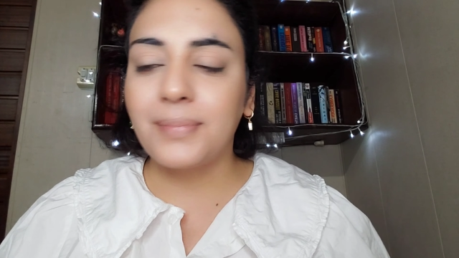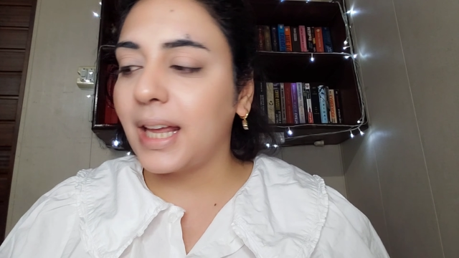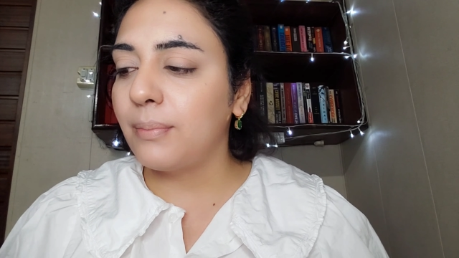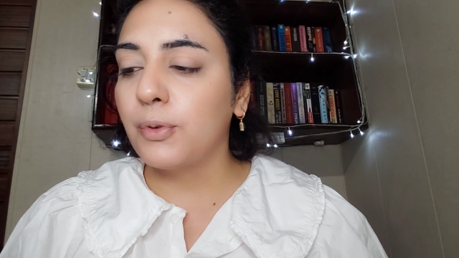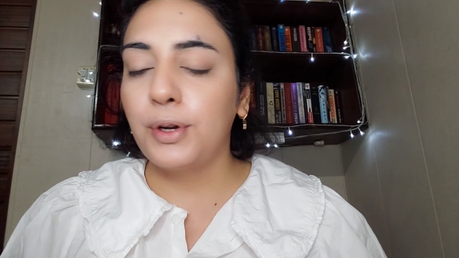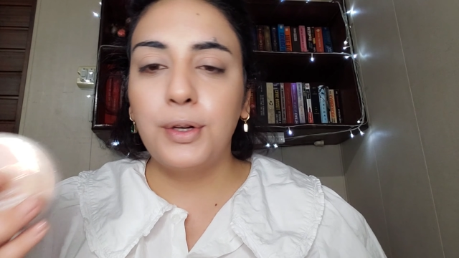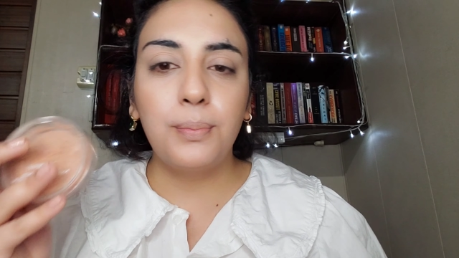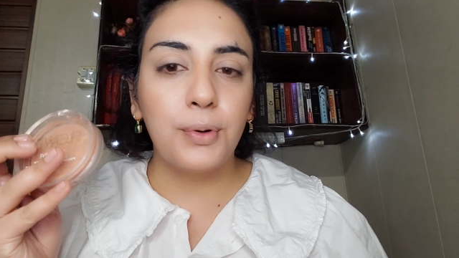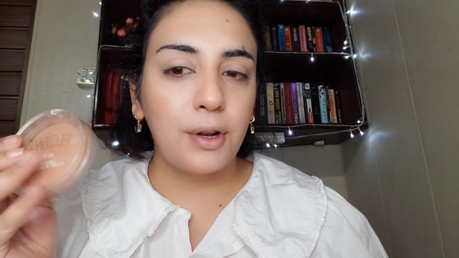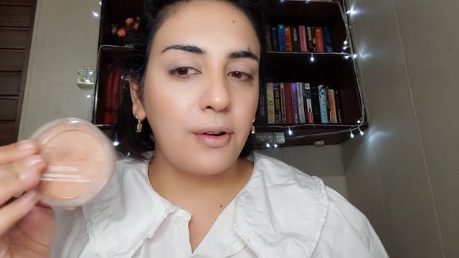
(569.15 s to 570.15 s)
i'm going to
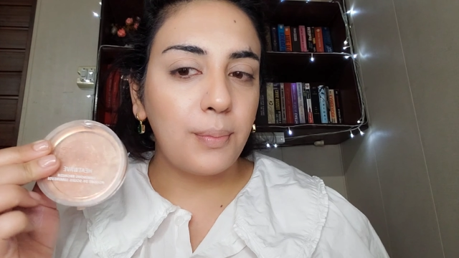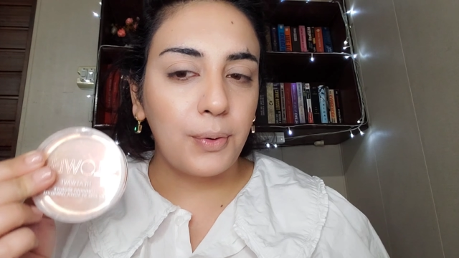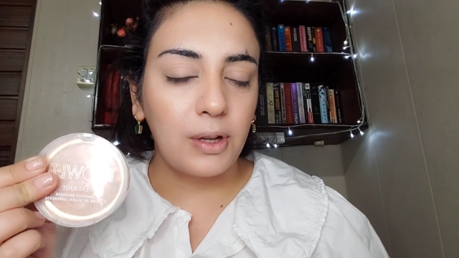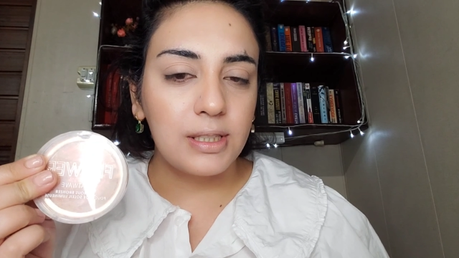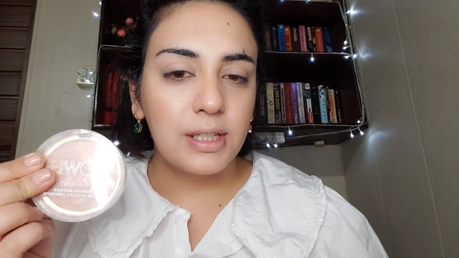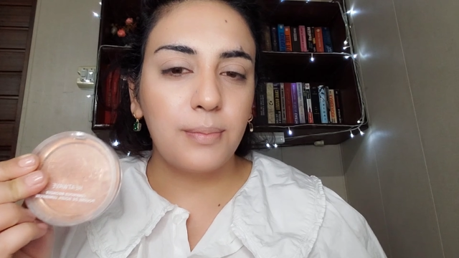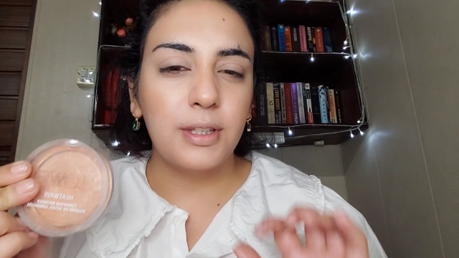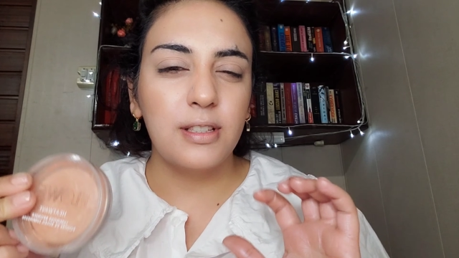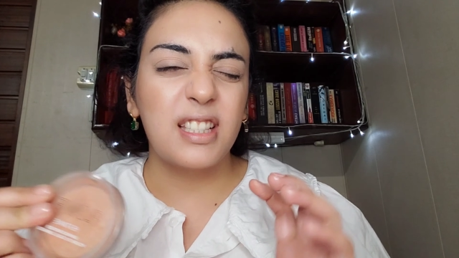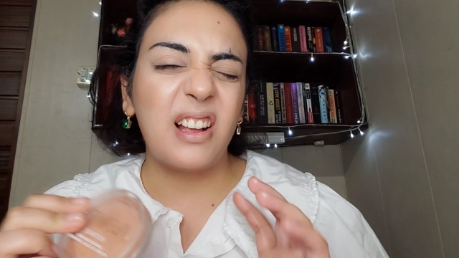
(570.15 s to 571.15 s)
put on a bronzer
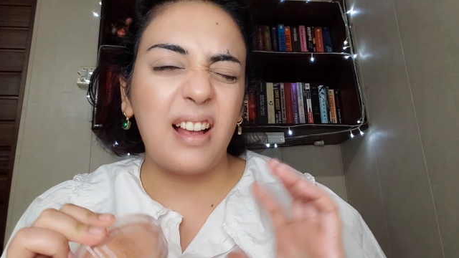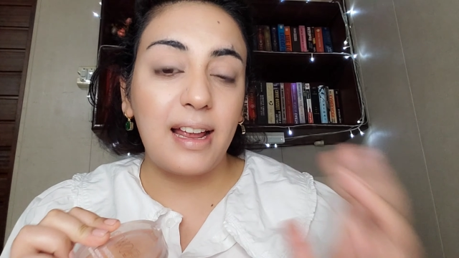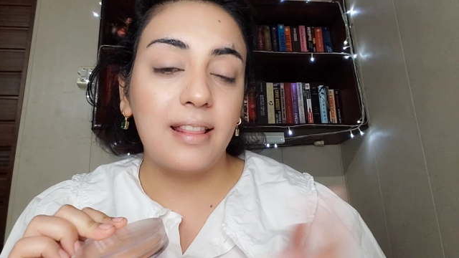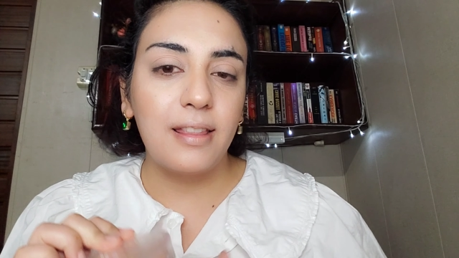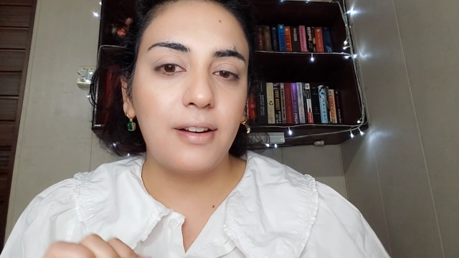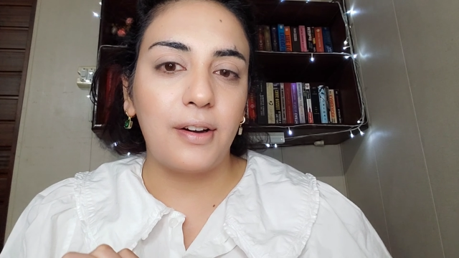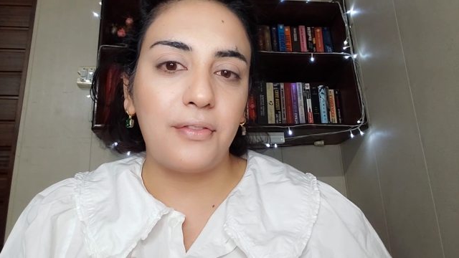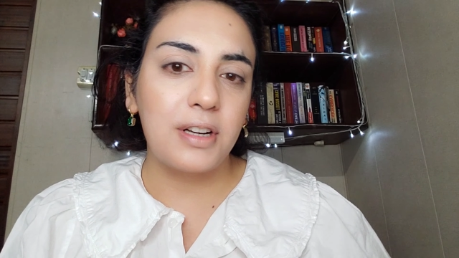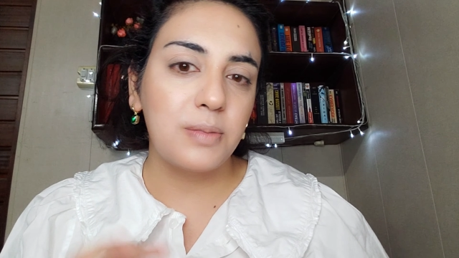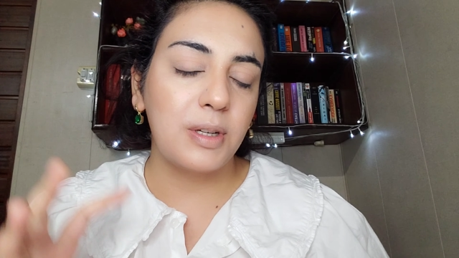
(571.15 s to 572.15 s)
because in the
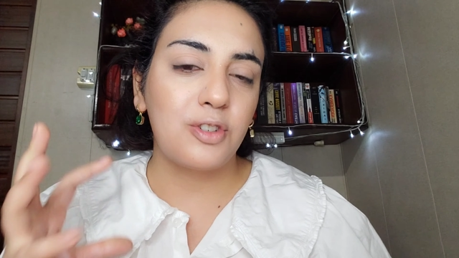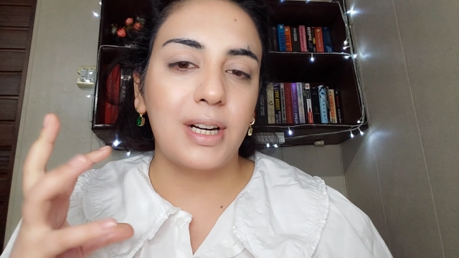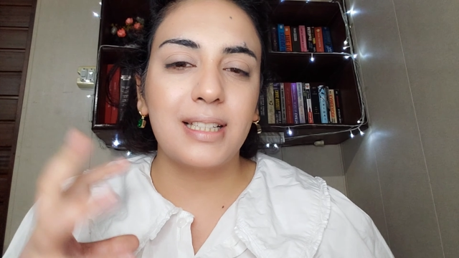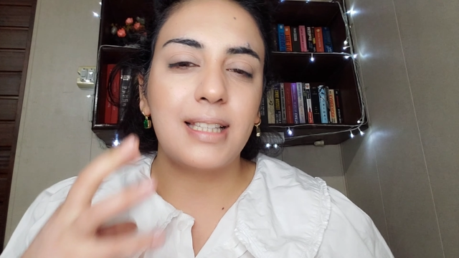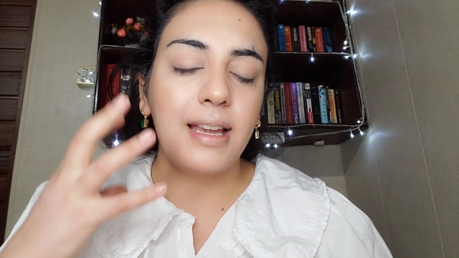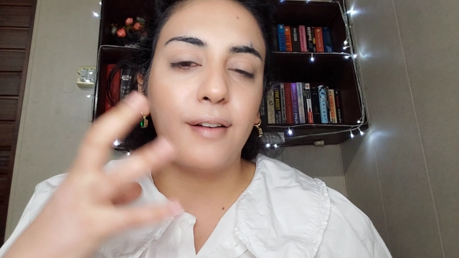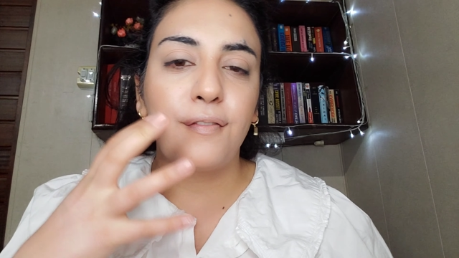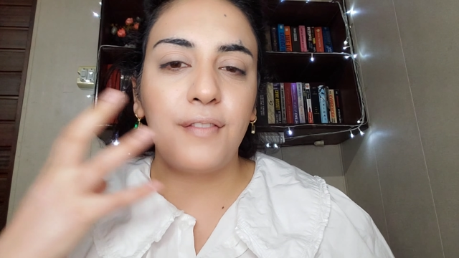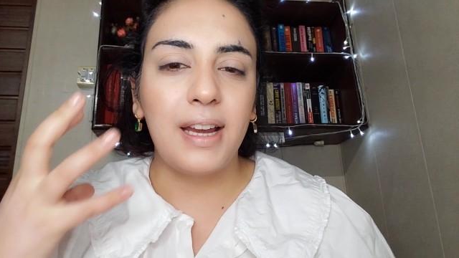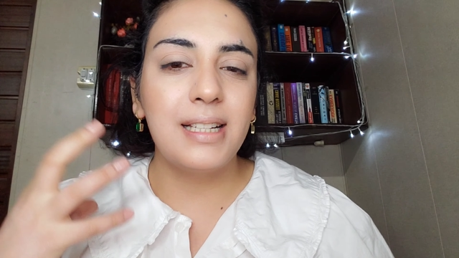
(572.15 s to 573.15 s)
reference picture i see her
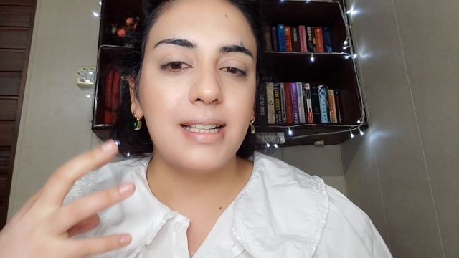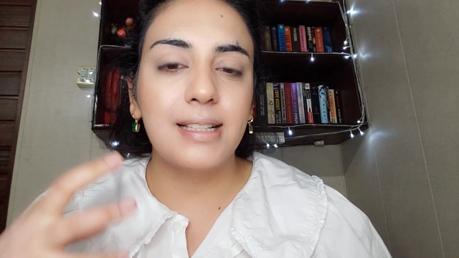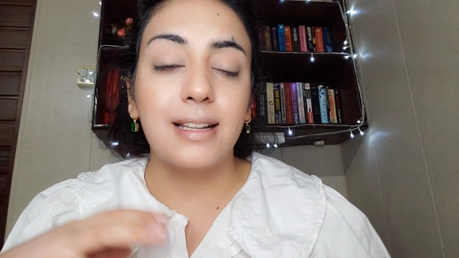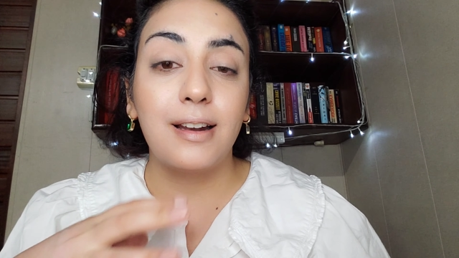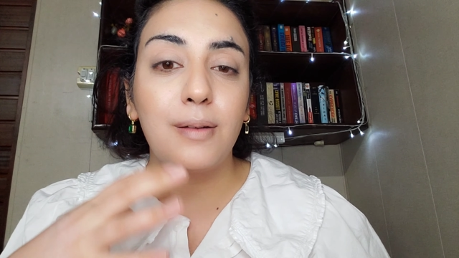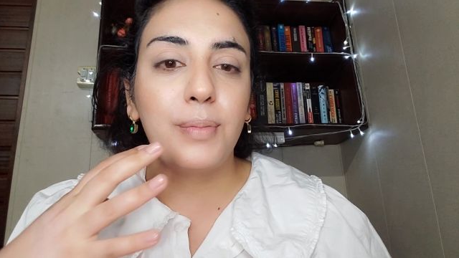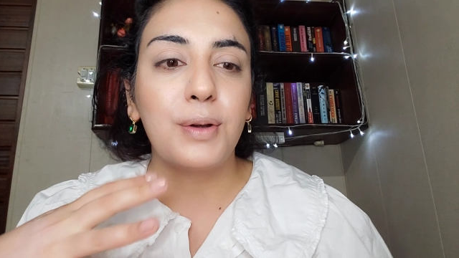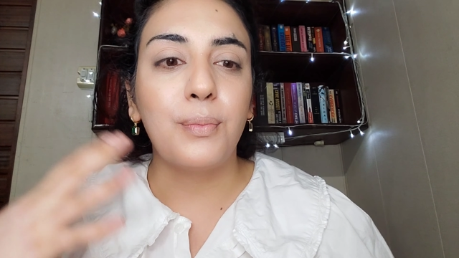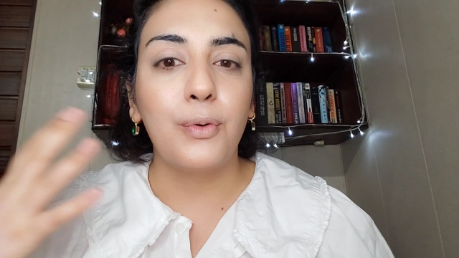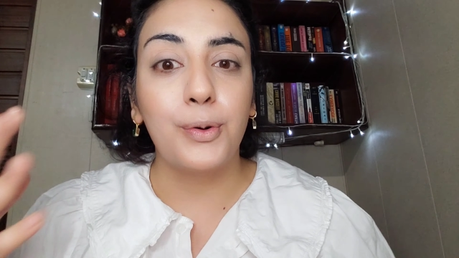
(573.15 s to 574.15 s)
face is a little
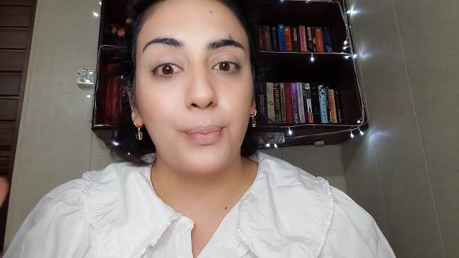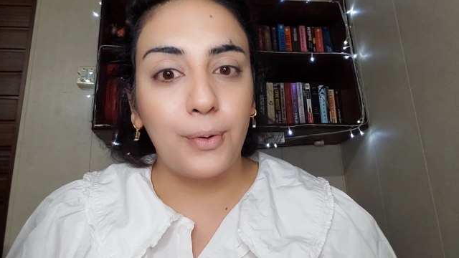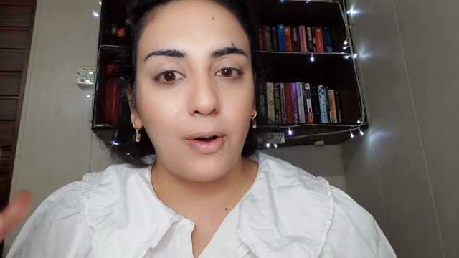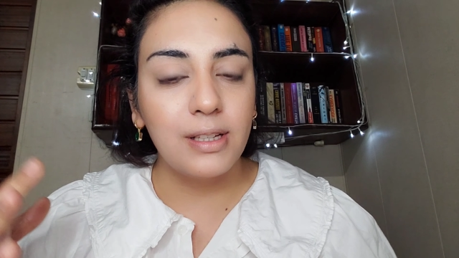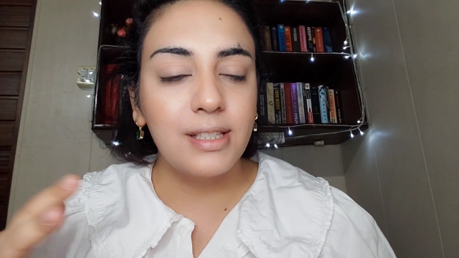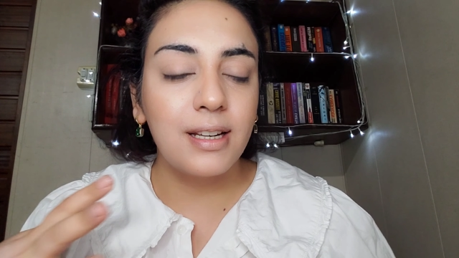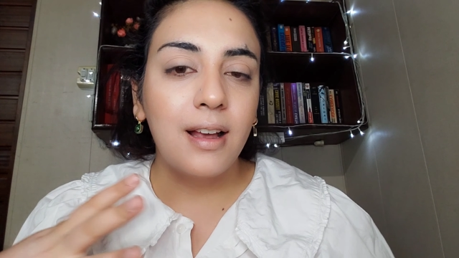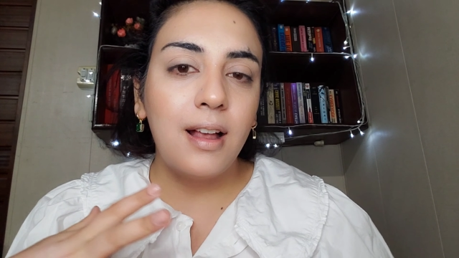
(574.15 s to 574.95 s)
bit more bronzed